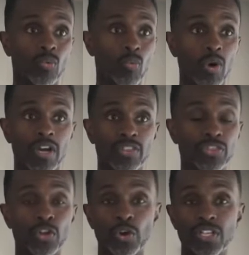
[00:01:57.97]

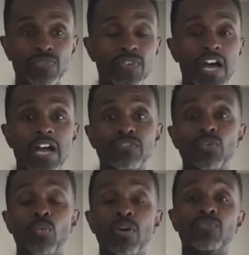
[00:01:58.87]
135 to
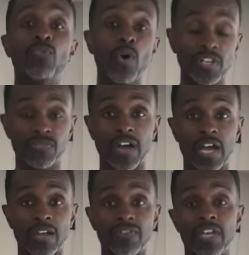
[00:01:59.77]

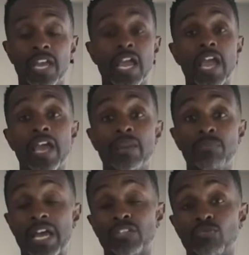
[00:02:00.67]
145. And
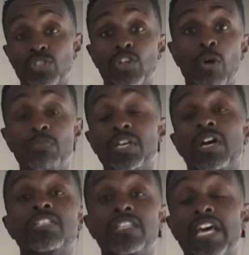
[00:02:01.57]
as a result, because of